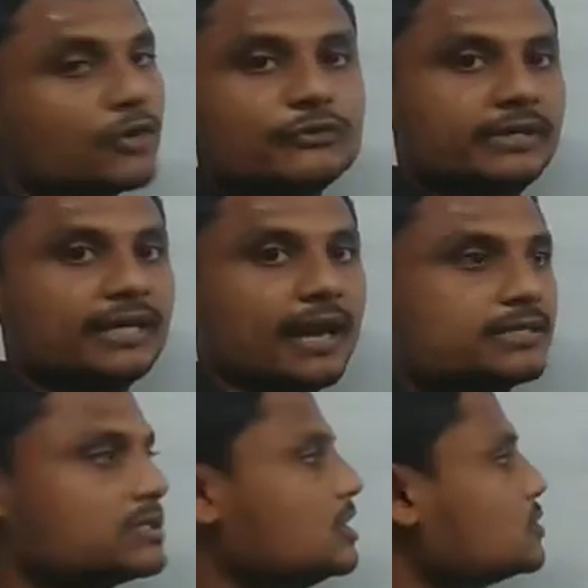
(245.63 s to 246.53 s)
of India,
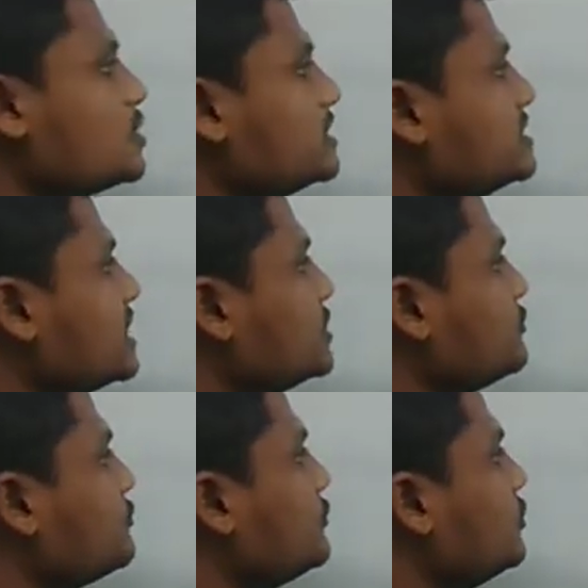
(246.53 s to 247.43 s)
guys. So these are the
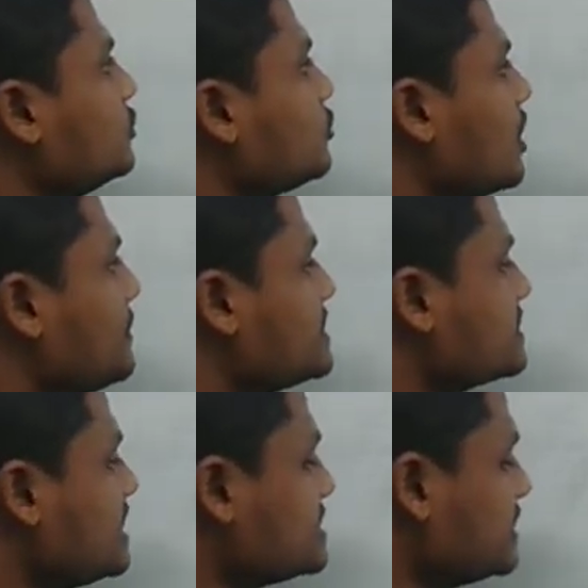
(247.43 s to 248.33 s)
few topics,
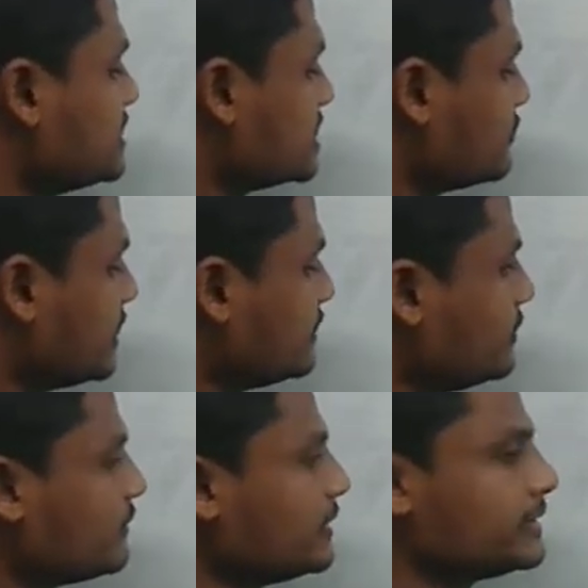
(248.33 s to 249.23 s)
guys, and these are
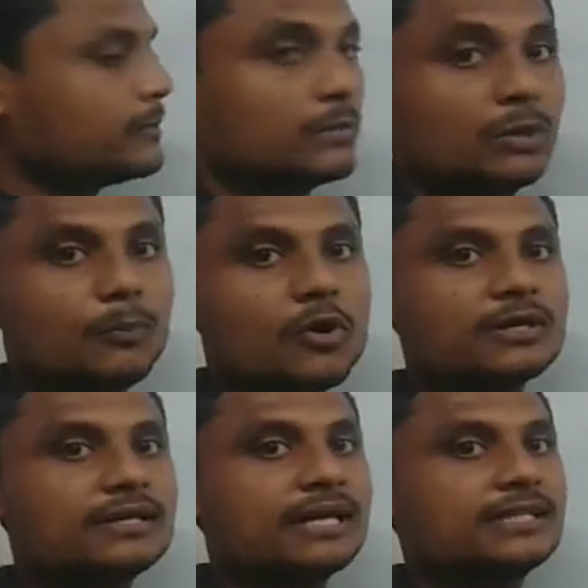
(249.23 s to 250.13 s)
very
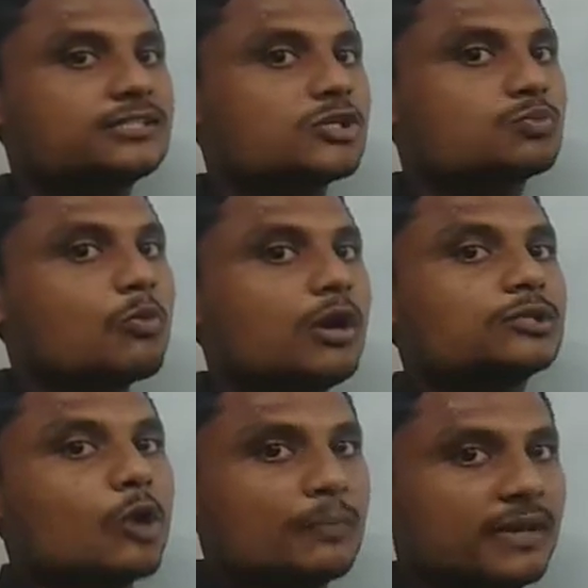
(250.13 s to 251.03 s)
important, and these are
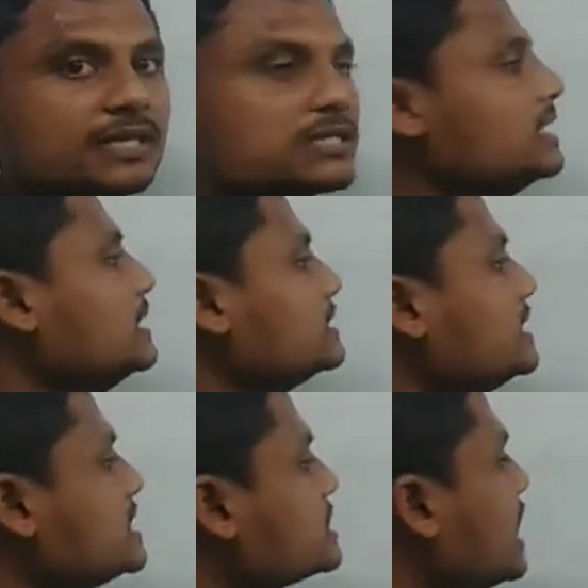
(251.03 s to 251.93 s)
small topics.
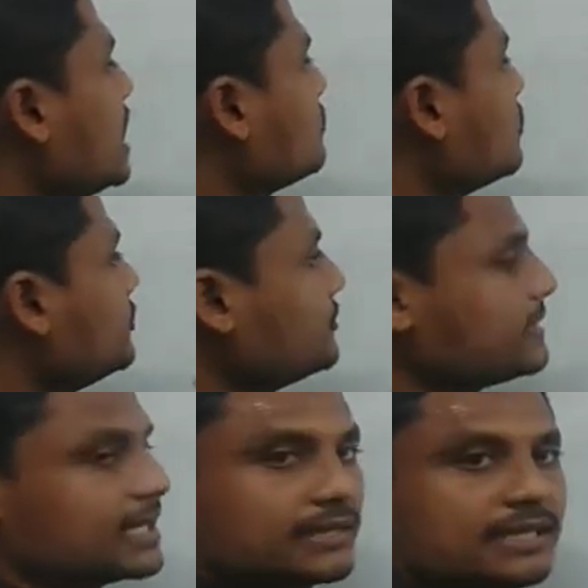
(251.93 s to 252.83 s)
These I am going to
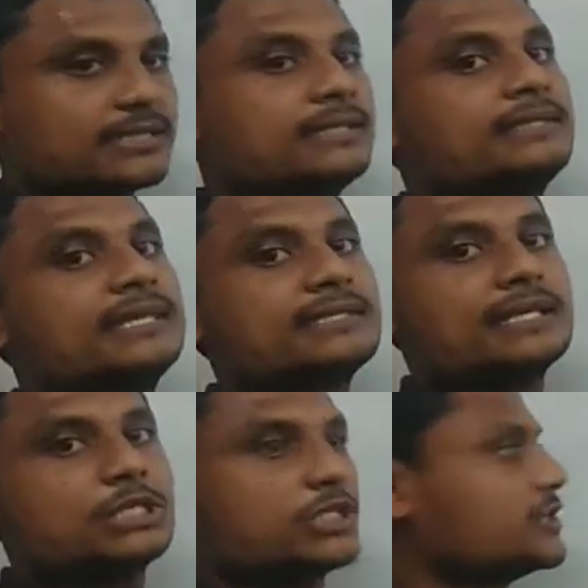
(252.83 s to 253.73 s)
take this in
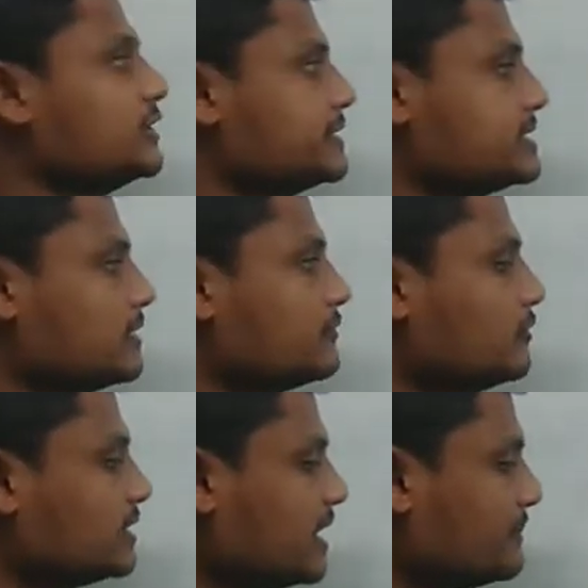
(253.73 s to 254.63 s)
this session itself.
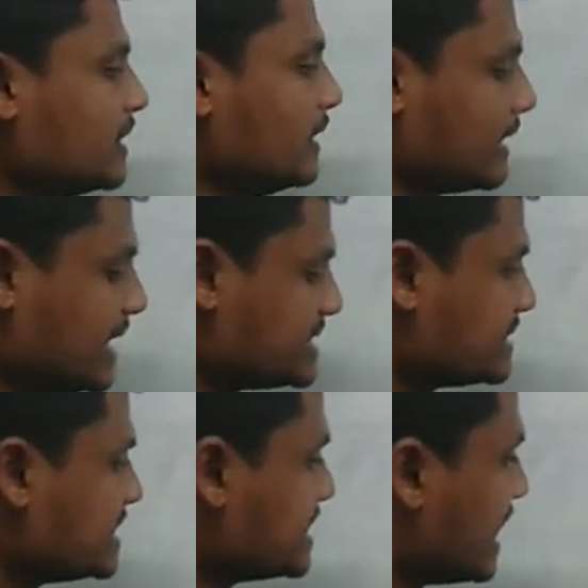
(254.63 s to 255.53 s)
Okay, guys,
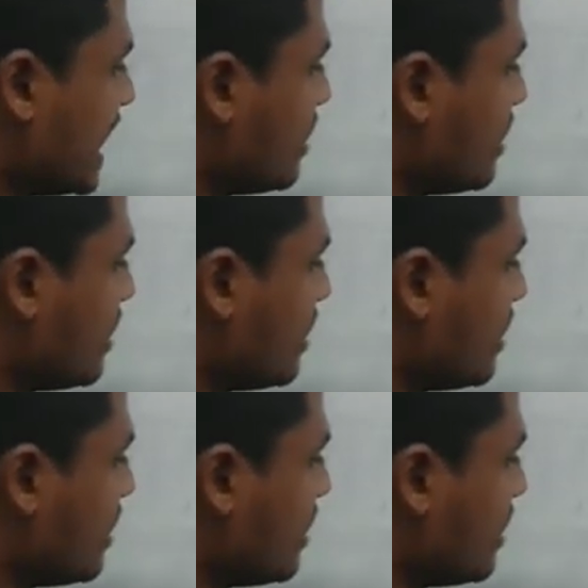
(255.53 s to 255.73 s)
these I